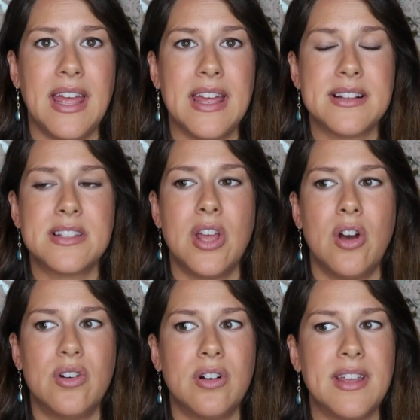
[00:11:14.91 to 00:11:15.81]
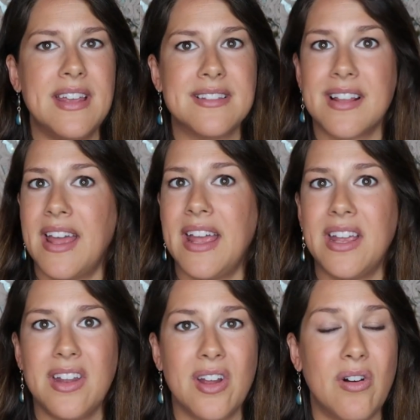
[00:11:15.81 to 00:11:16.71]
And so he's
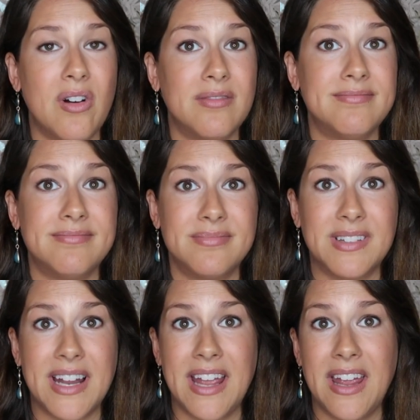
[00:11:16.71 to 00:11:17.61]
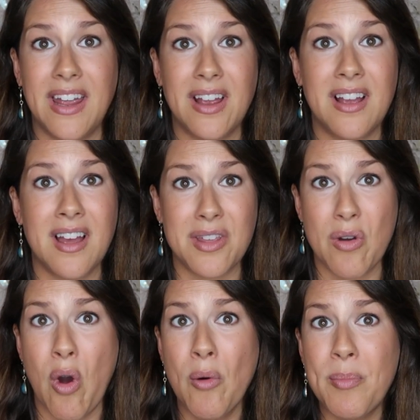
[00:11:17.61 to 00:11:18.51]
like, you know, when I cut
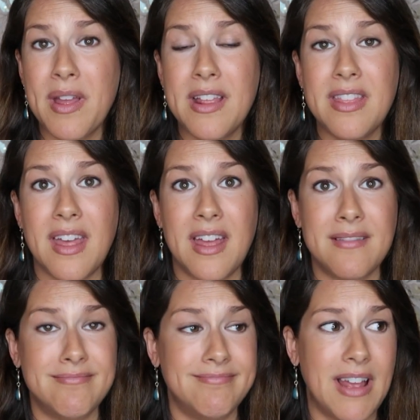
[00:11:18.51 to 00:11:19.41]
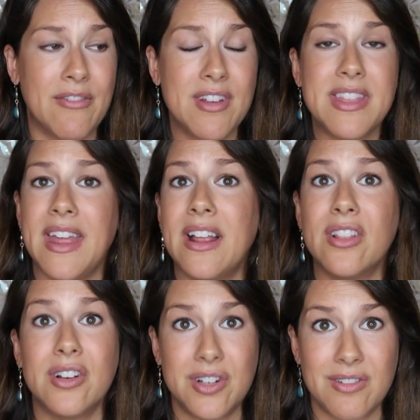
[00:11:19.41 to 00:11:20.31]
you open that everything
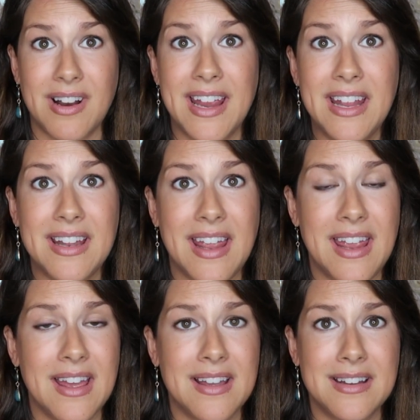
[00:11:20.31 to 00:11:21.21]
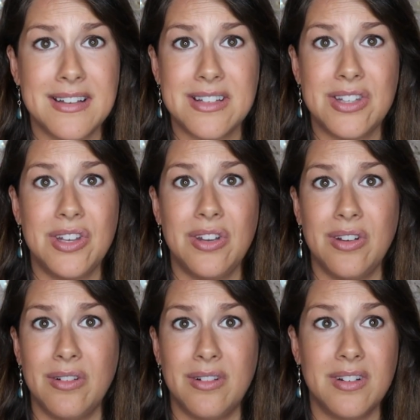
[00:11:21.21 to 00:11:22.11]
looked great and
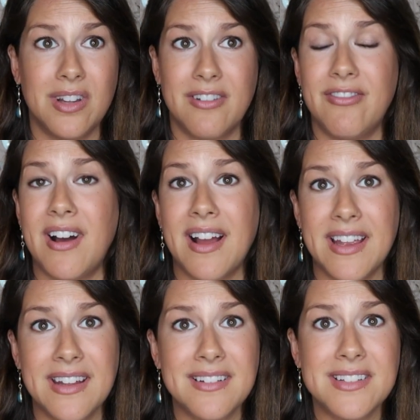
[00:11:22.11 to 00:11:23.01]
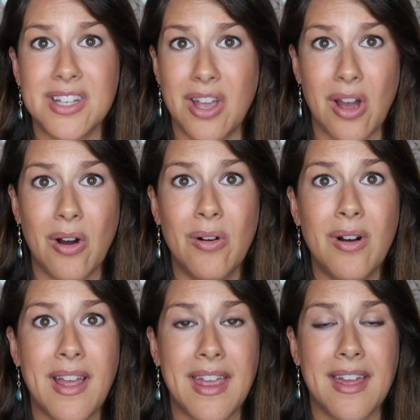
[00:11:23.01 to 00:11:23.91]
you look fine to
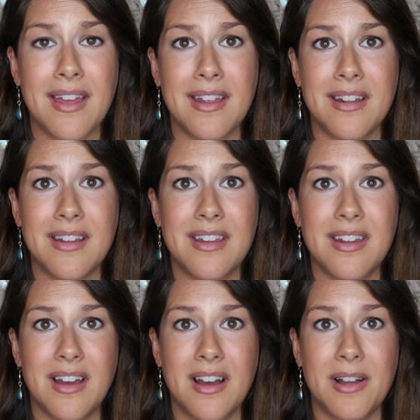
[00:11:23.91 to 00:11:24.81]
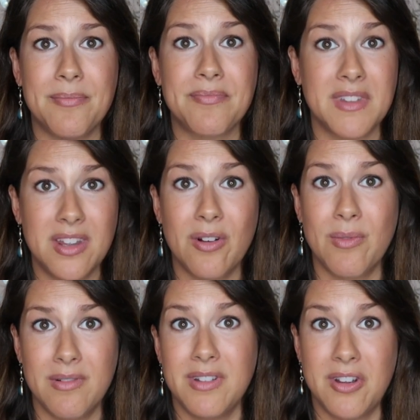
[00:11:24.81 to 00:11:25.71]
go and um,
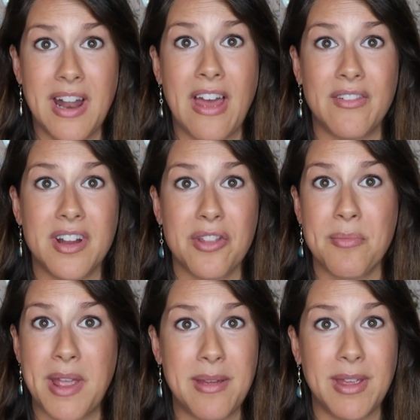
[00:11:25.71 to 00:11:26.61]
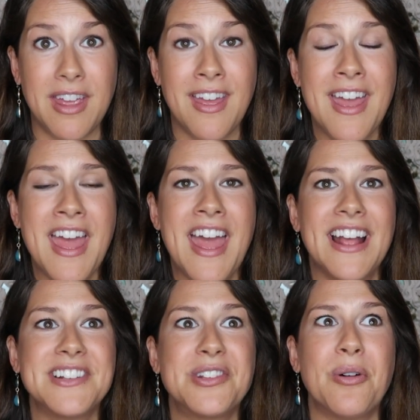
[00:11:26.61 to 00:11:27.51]
you're, you can have another baby.
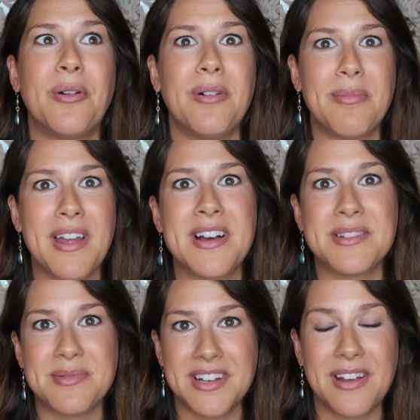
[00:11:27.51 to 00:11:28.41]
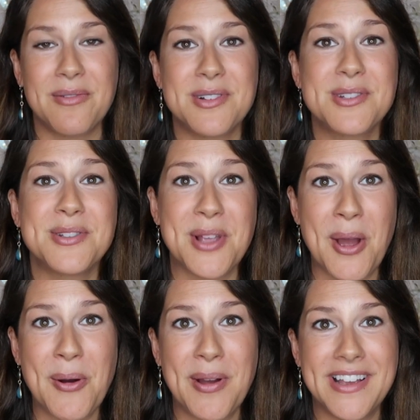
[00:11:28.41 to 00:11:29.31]
And so my husband and I were
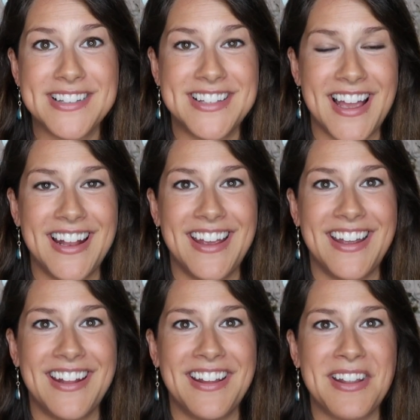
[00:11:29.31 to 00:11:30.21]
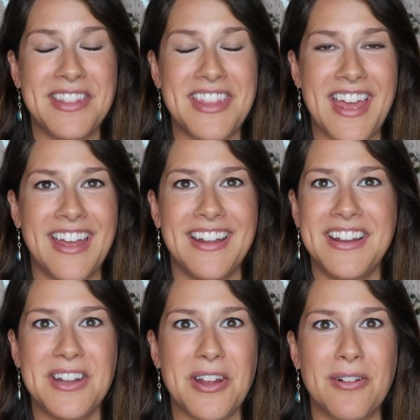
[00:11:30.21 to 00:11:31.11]
so excited that,
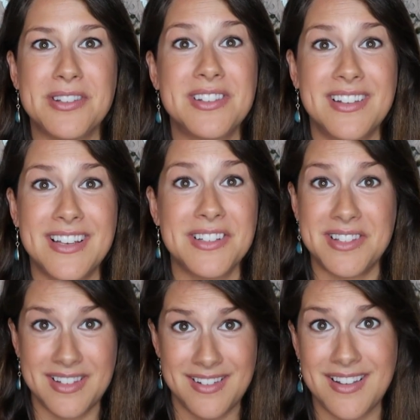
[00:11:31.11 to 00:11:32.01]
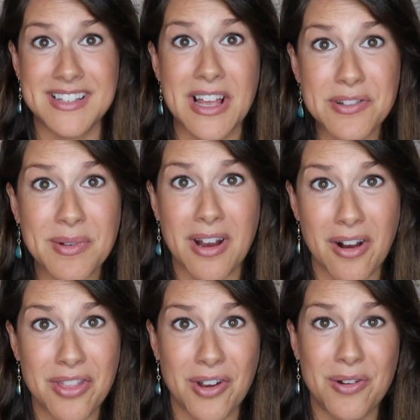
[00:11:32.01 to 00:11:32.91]
you know, because that was
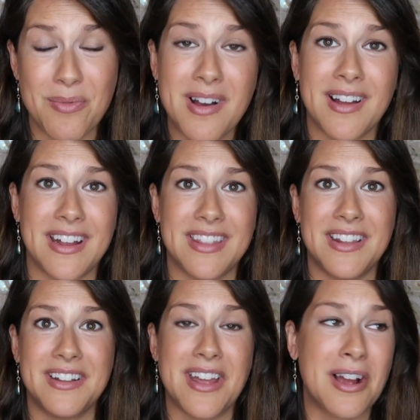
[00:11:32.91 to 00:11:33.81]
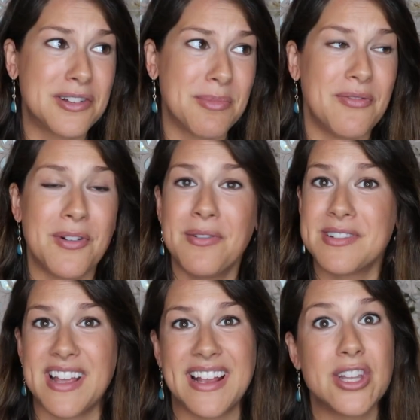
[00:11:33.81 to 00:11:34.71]
our third one and the doctor before
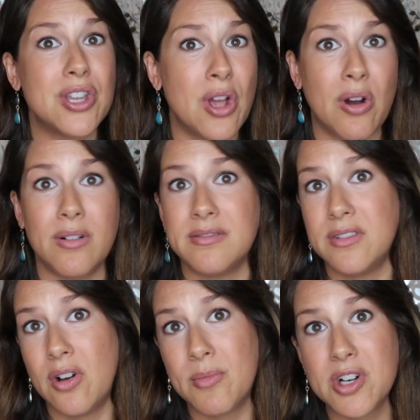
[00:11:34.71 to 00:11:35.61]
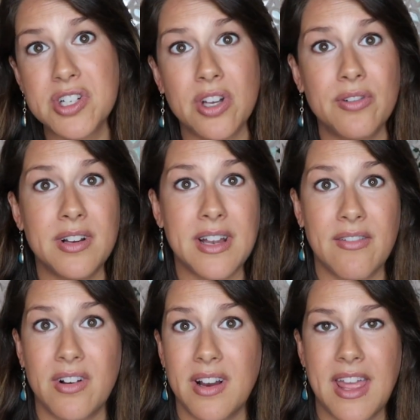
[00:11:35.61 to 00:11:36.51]
was like, no, no more children,
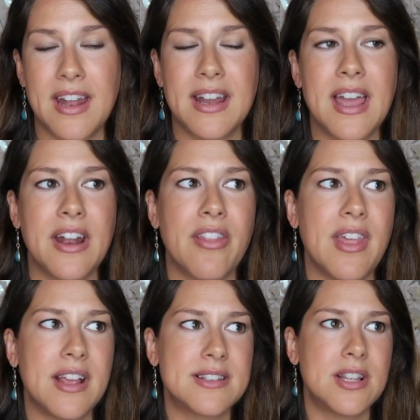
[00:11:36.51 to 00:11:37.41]
never again kind of thing.